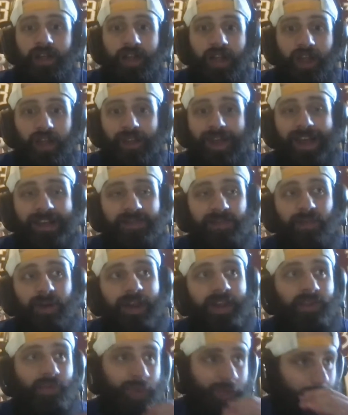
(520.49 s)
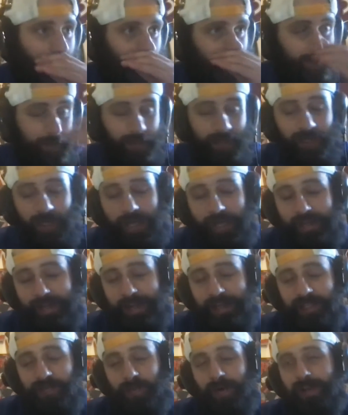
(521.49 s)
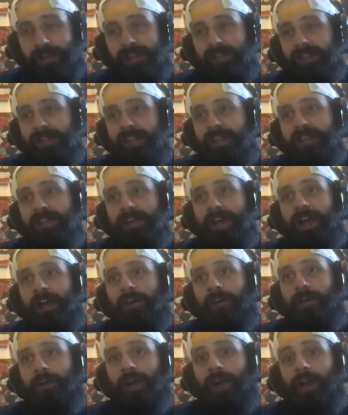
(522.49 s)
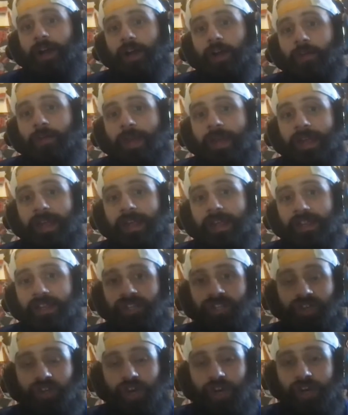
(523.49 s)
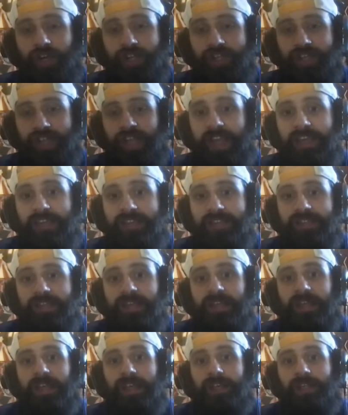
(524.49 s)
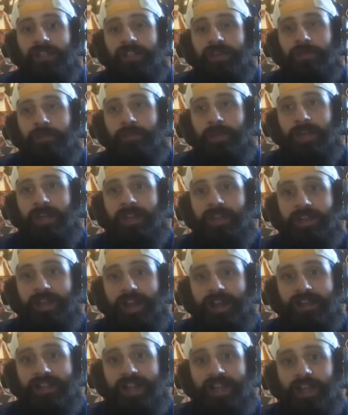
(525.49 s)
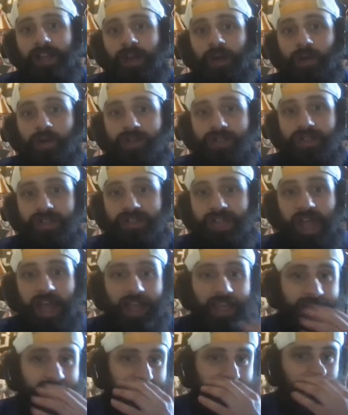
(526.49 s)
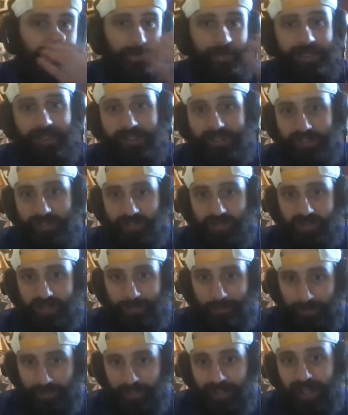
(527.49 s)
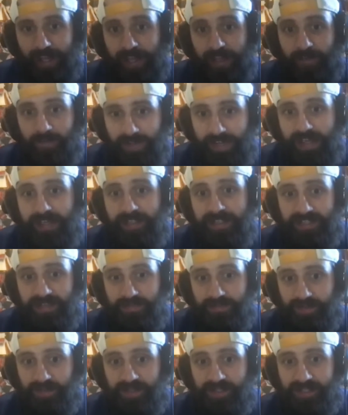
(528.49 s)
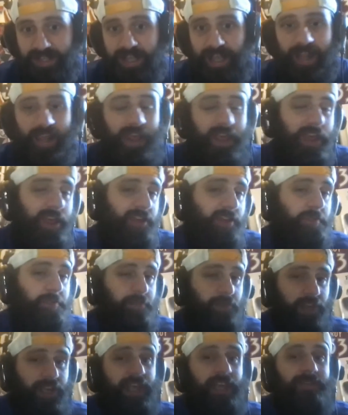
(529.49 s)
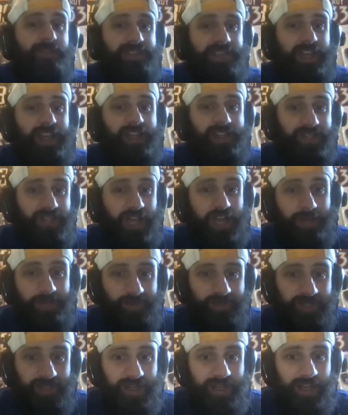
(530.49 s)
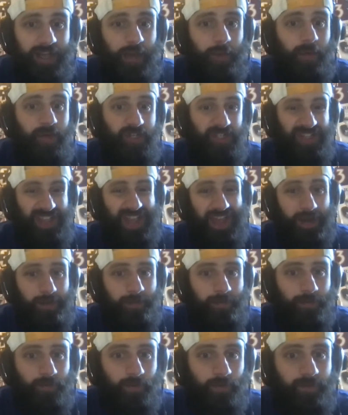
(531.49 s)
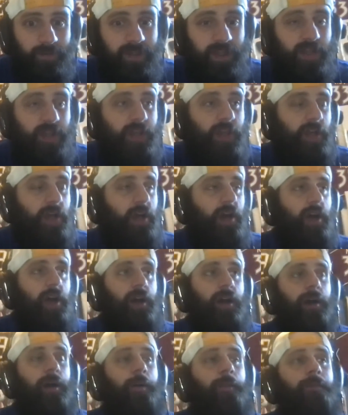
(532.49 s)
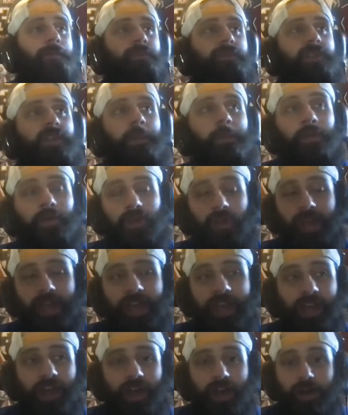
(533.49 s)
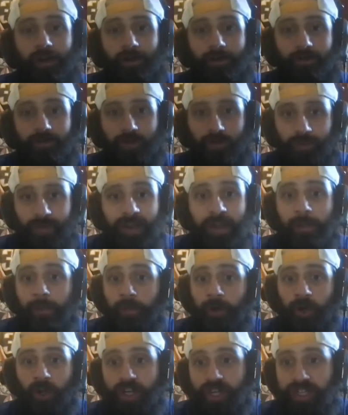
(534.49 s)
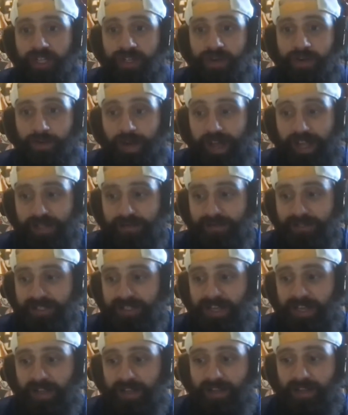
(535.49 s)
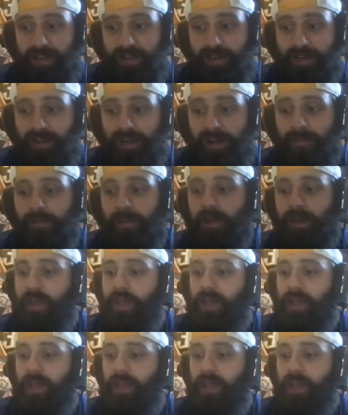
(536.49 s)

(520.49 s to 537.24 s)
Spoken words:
And that's where I see Don Granato making his strongest case to be the next head coach of this hockey team, is the play of Casey Middlestat, the play of Tage Thompson, how much that improved, the play of the reemergence of Rasmus Dahlin under him.